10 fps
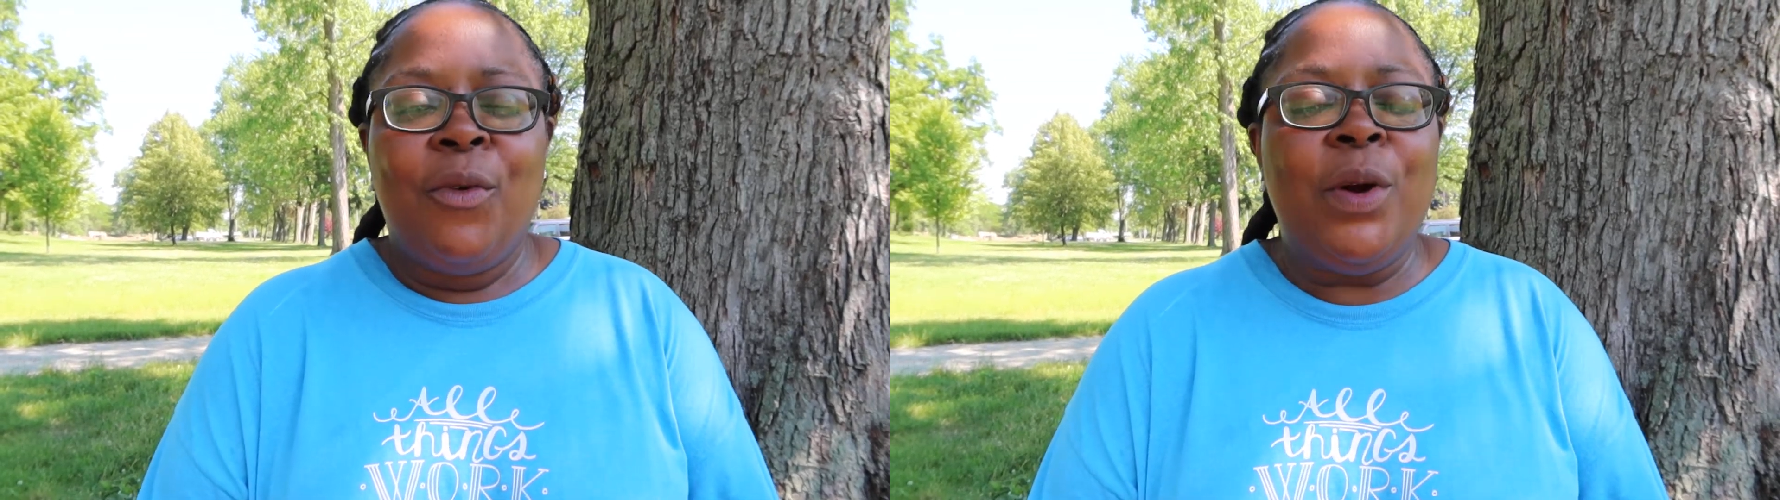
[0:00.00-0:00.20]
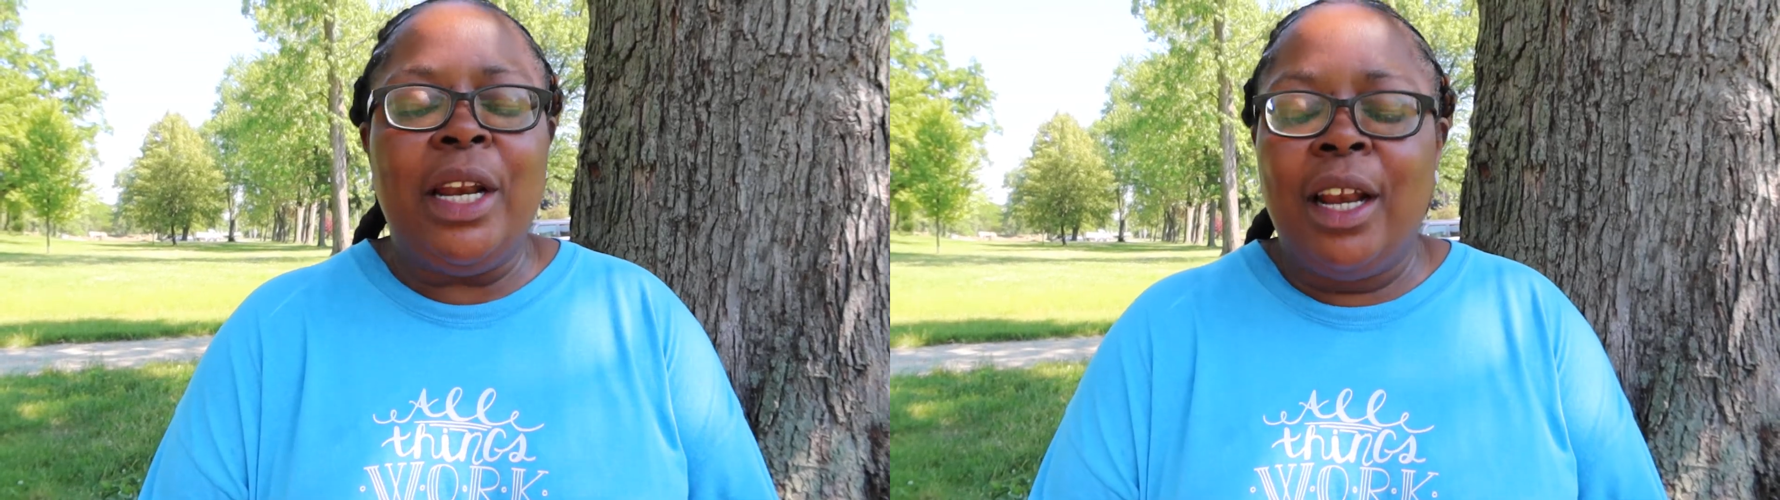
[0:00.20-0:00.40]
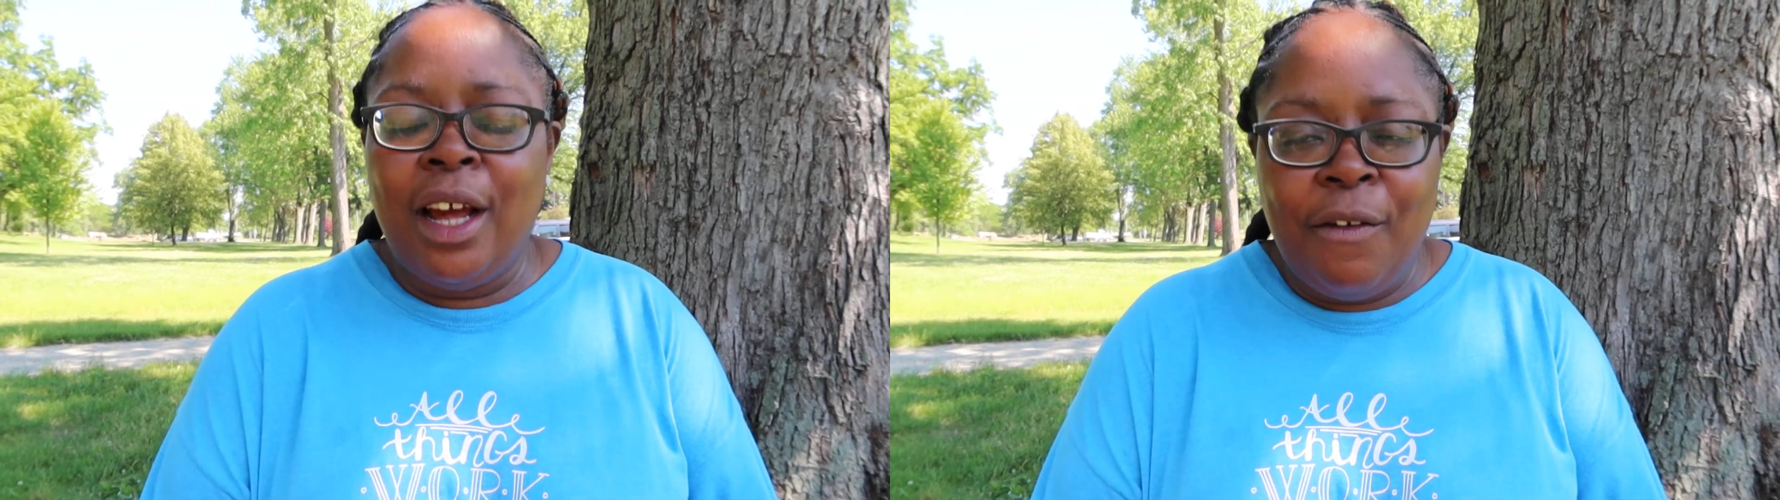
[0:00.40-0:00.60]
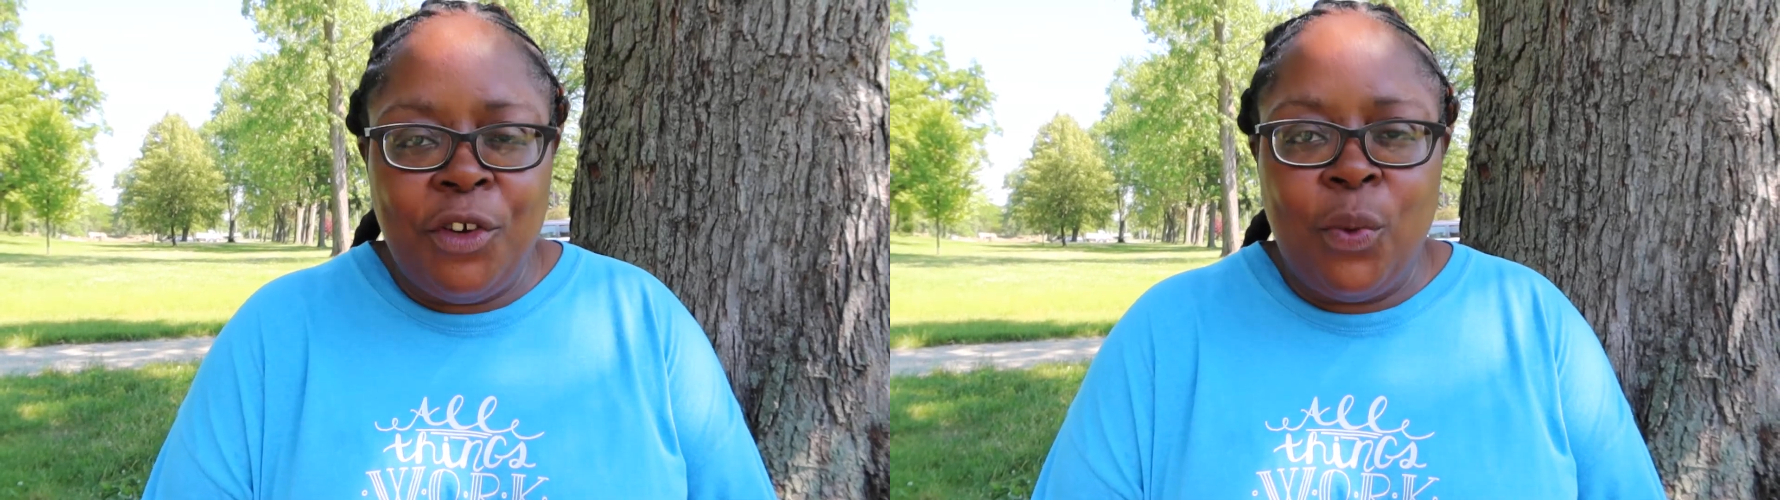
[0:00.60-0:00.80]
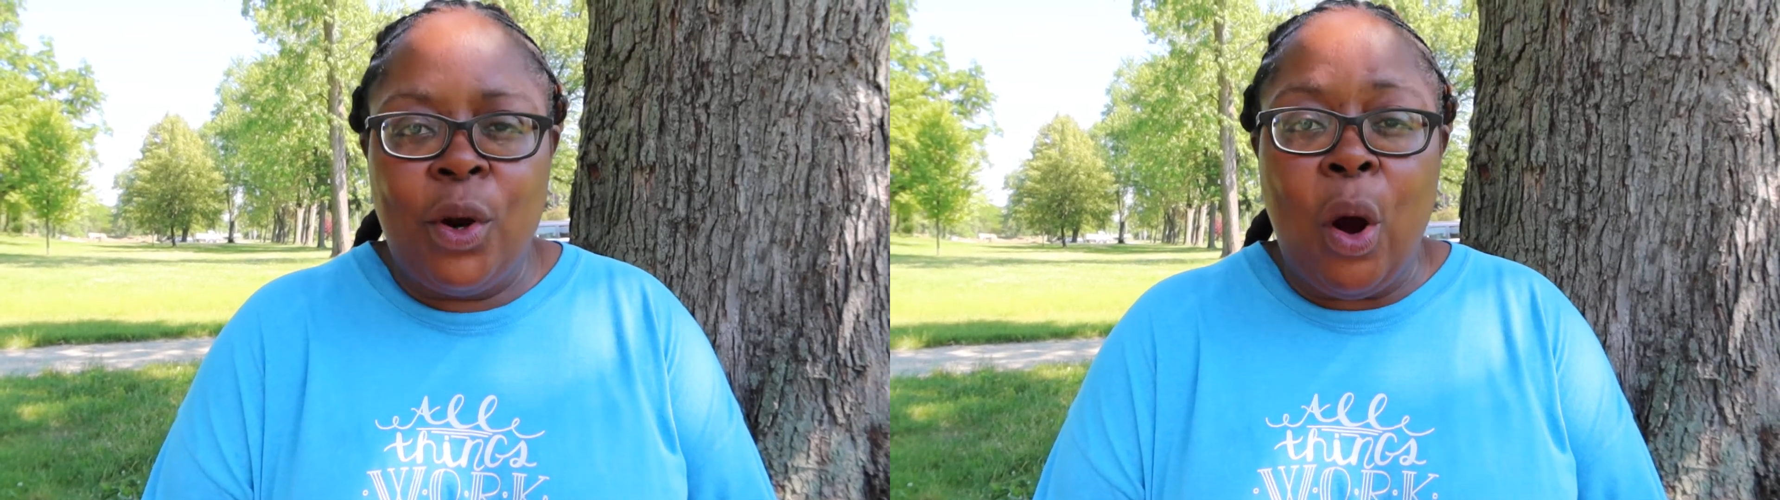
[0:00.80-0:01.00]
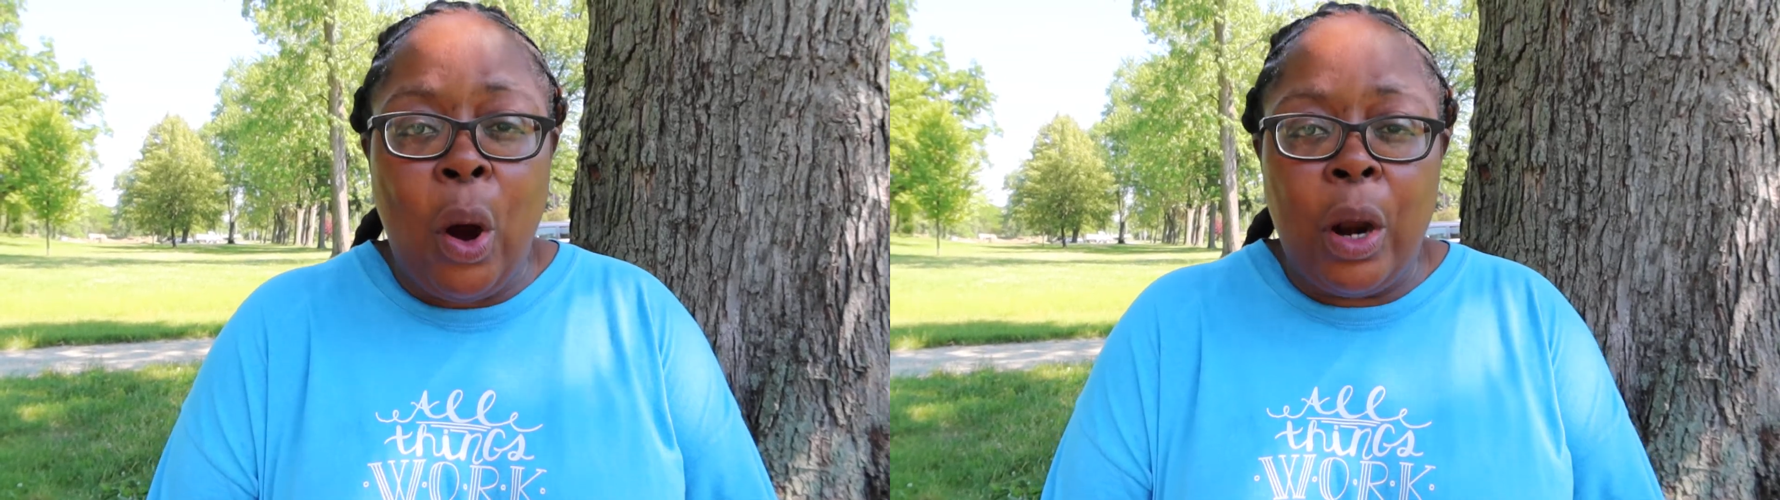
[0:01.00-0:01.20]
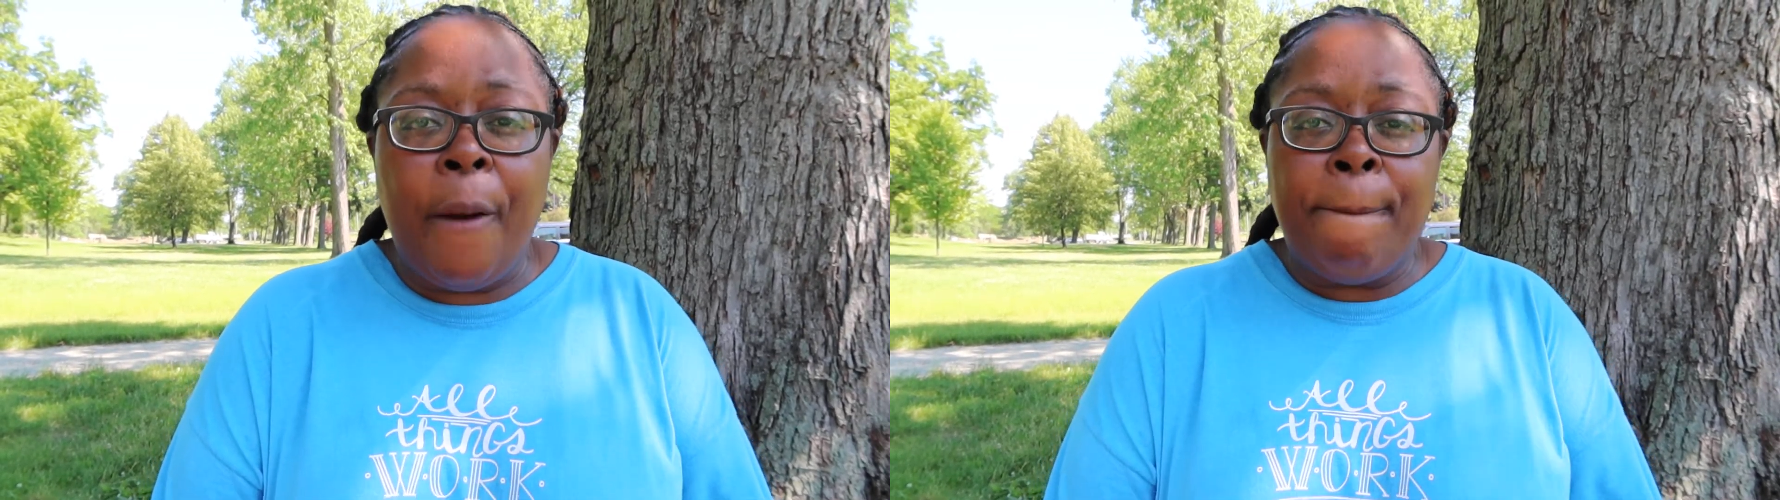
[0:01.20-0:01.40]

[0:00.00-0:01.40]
We love you with all